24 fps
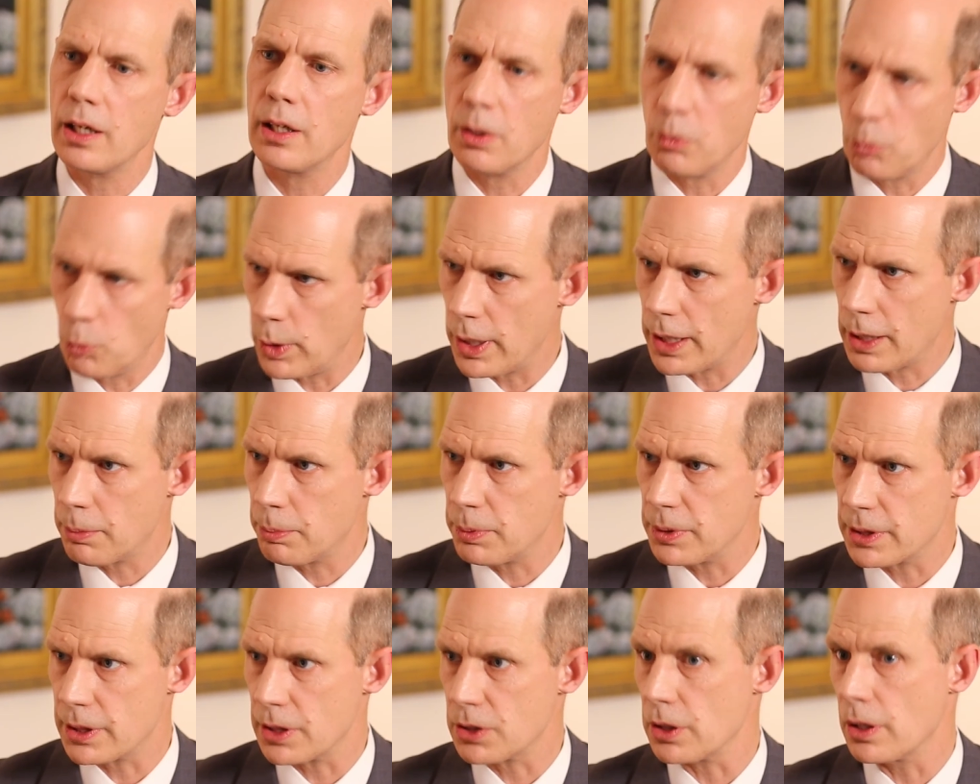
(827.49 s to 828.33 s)
in a weak
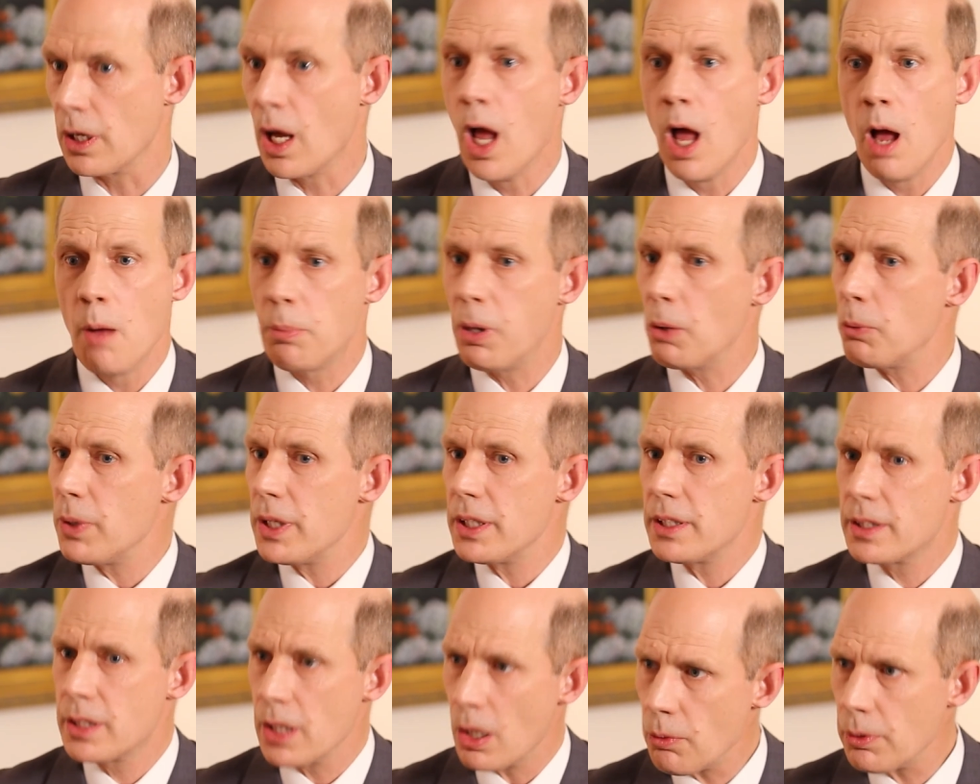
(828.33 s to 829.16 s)
position. But we
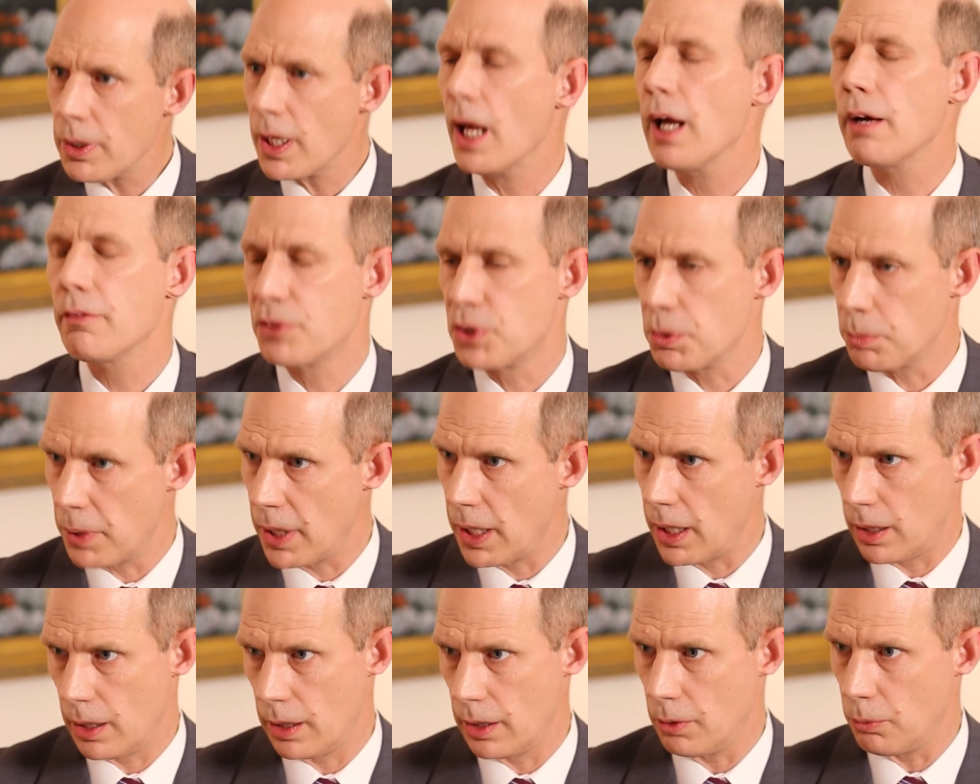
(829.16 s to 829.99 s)
don't have
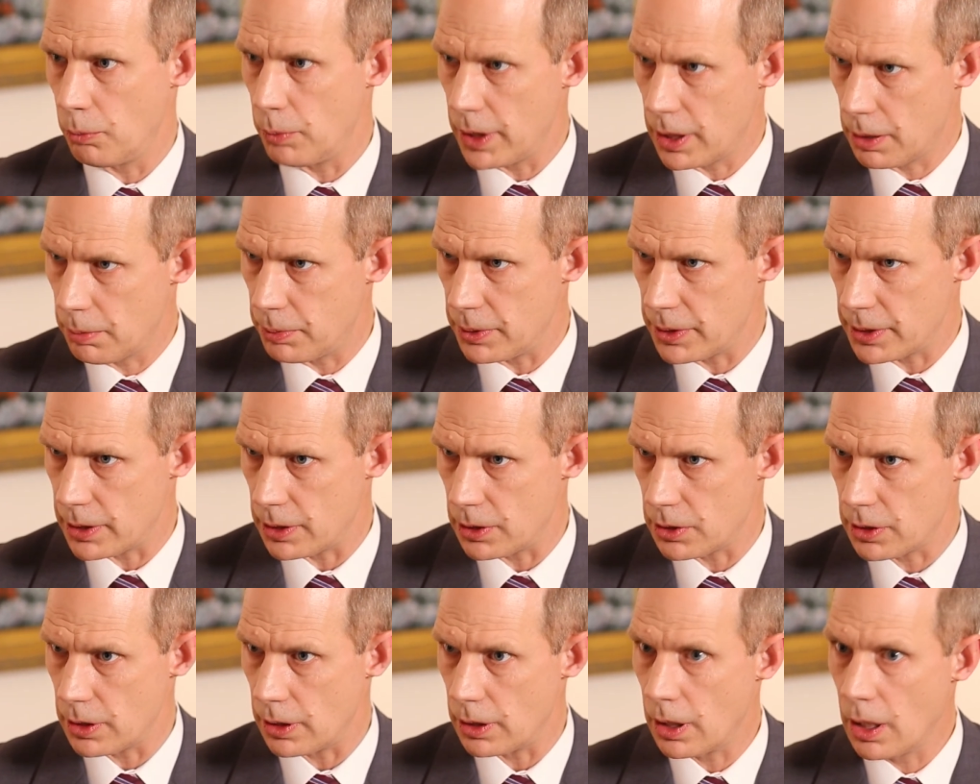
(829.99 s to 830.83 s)
Japan in a weak
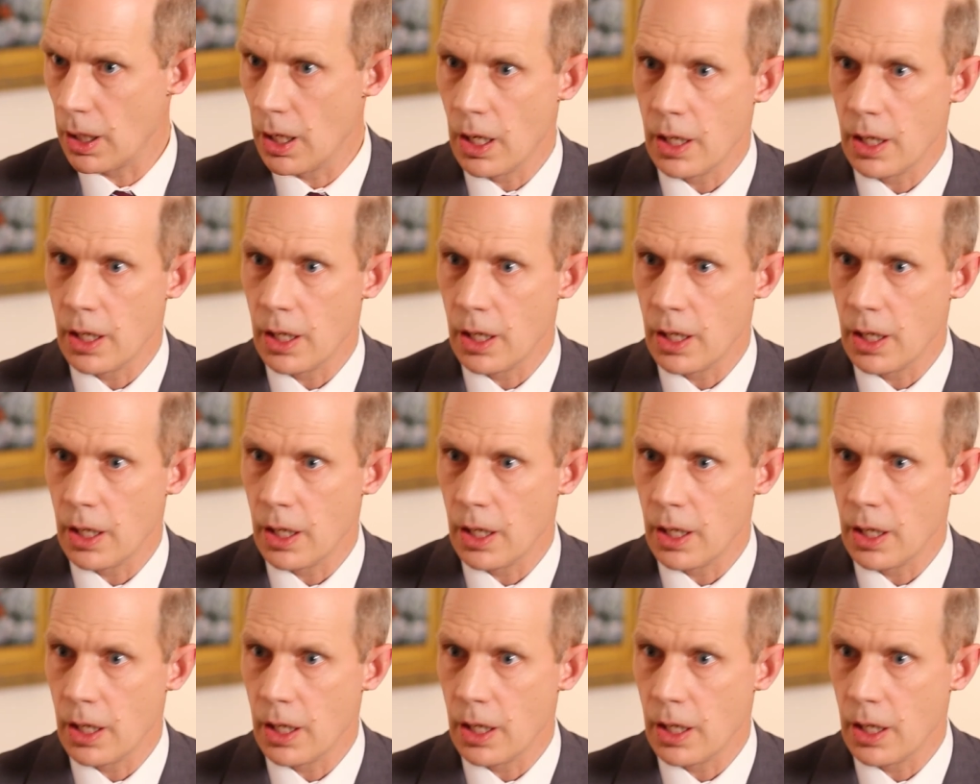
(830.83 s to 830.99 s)
position.